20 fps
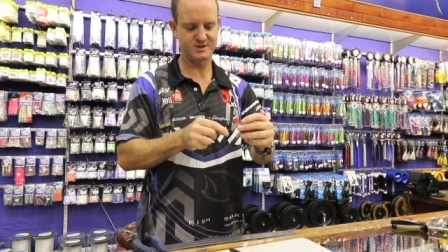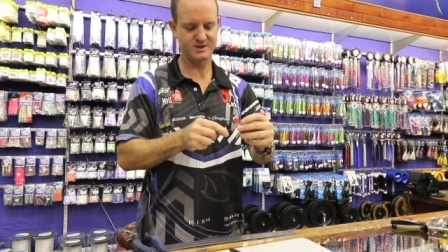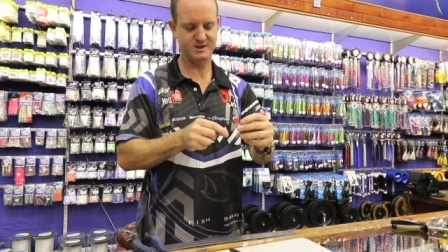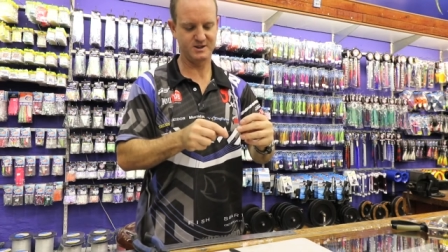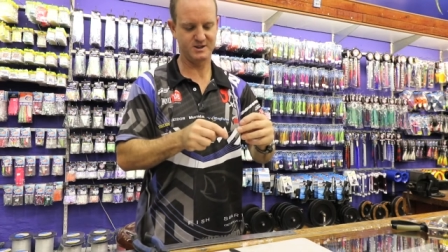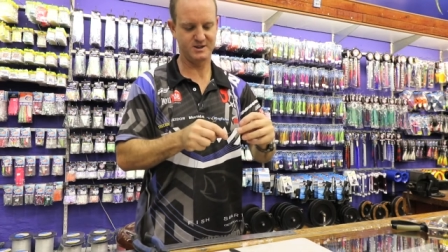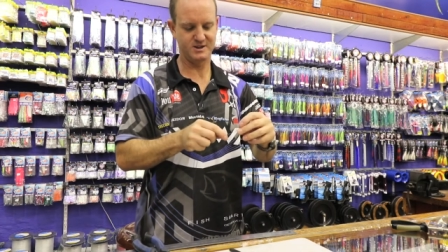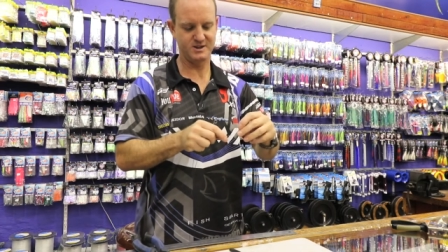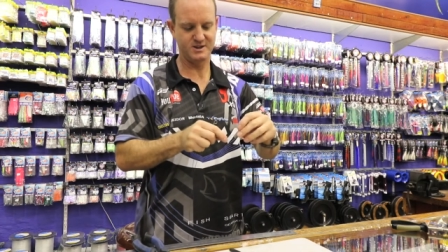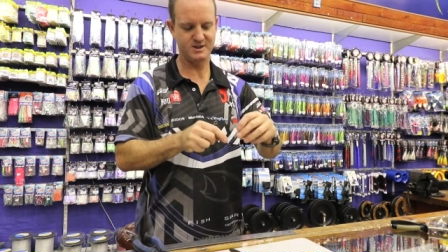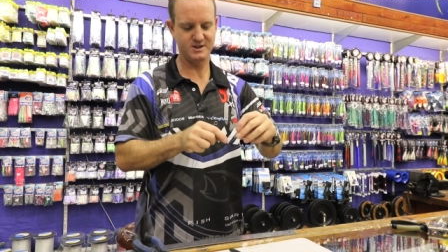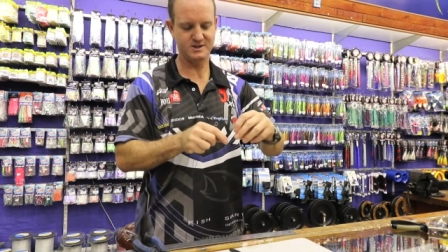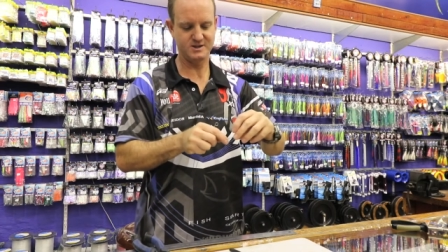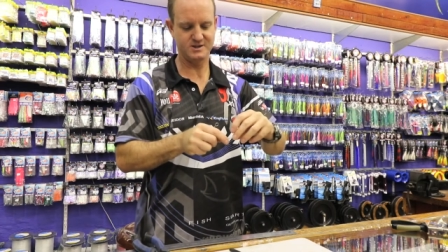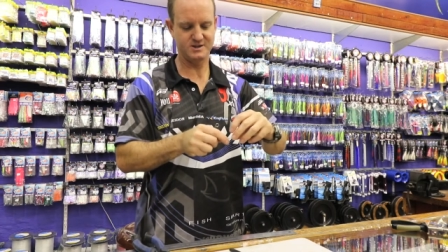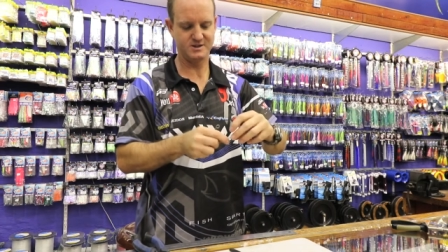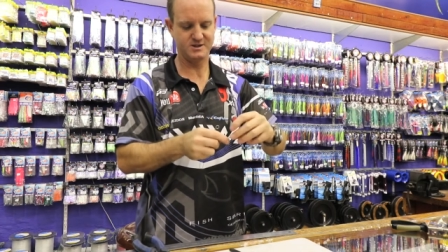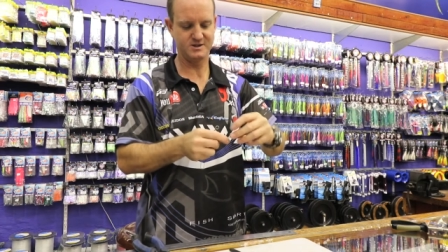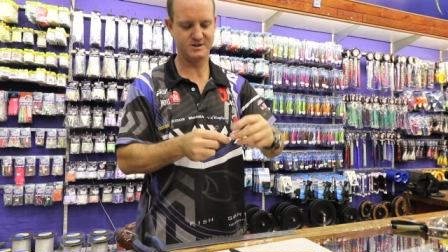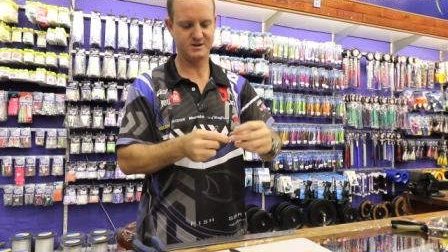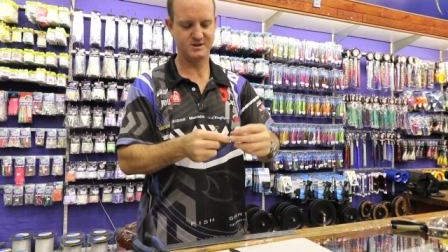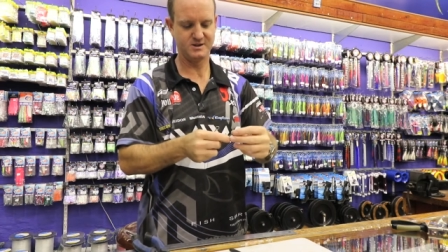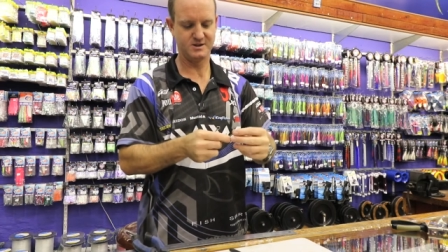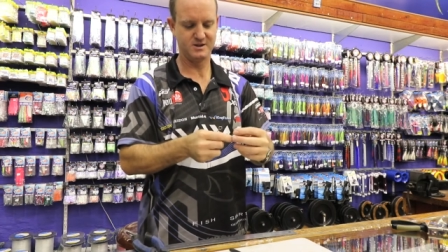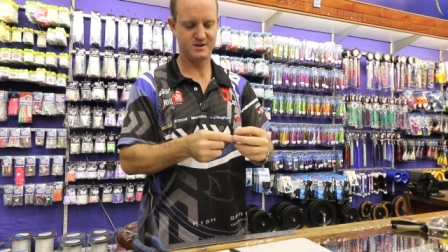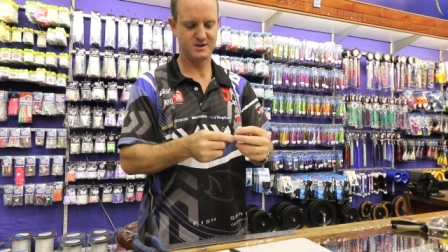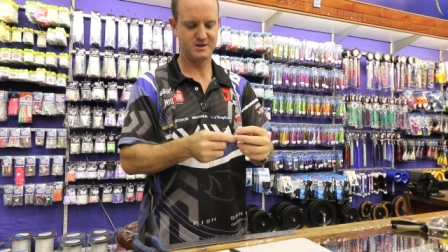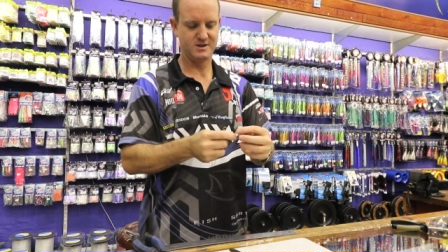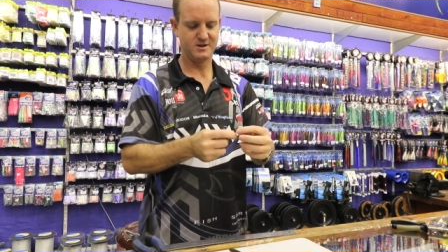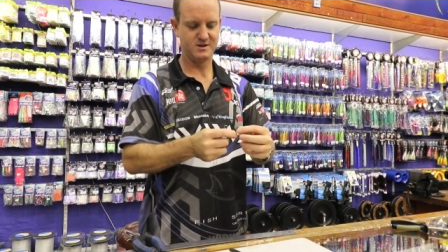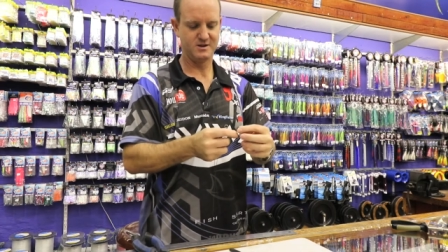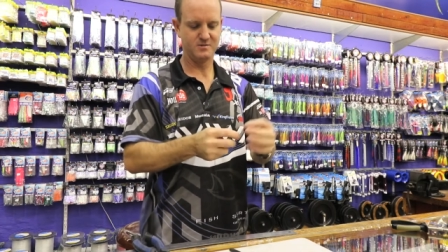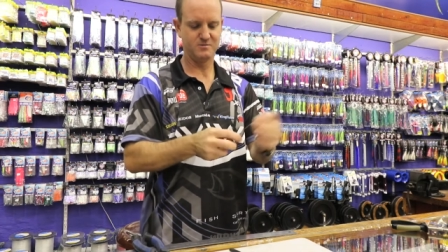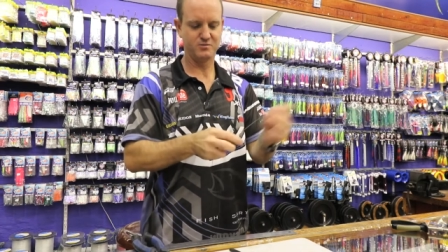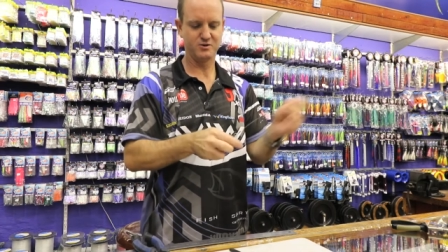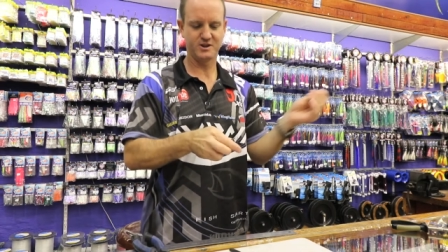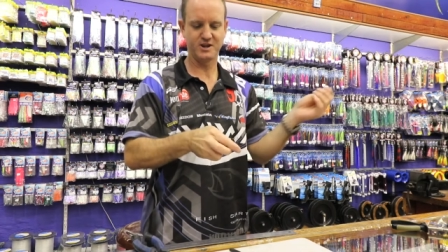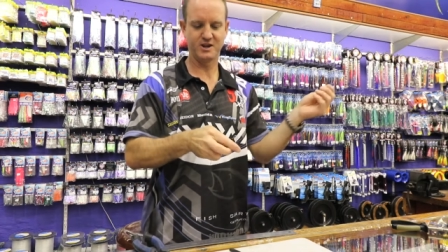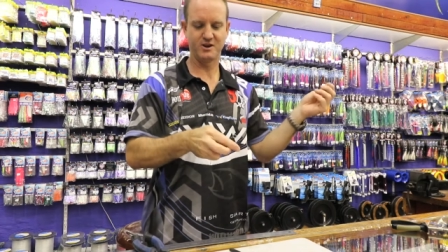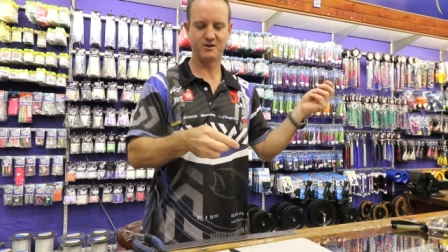and neat
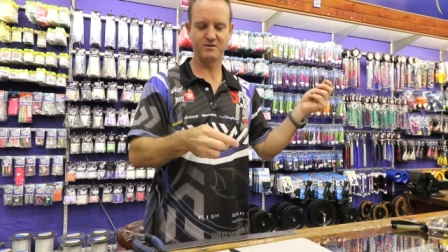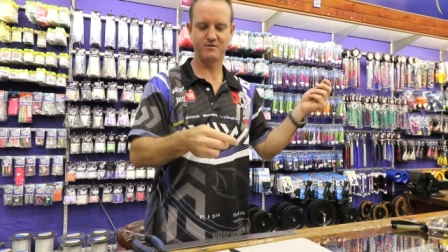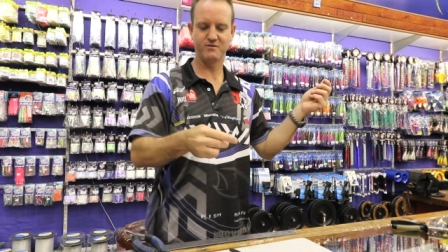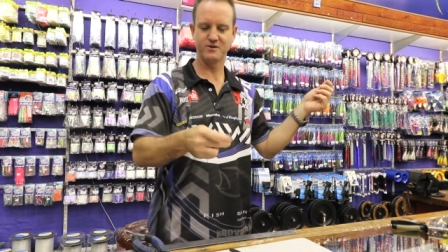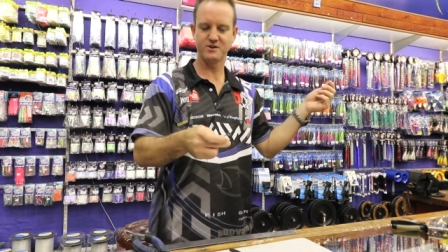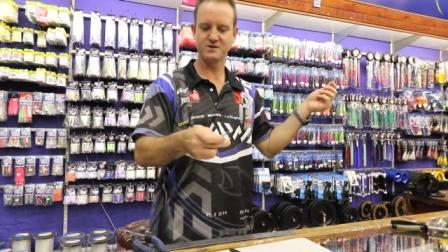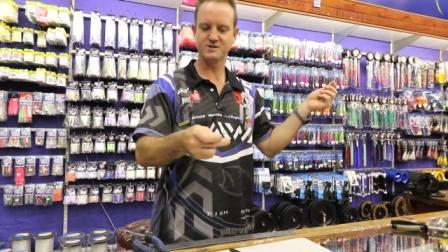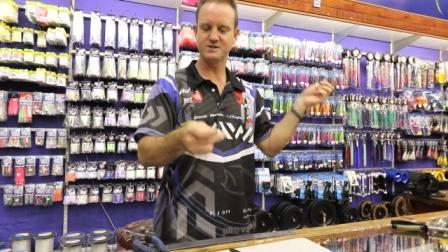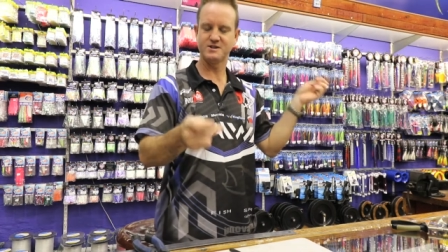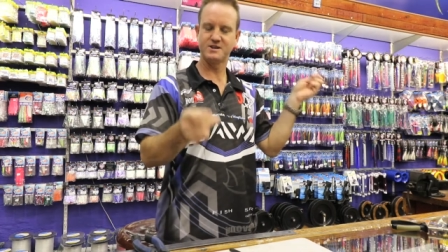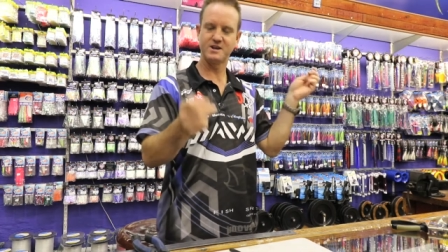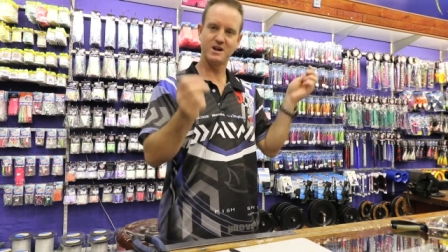put that on first.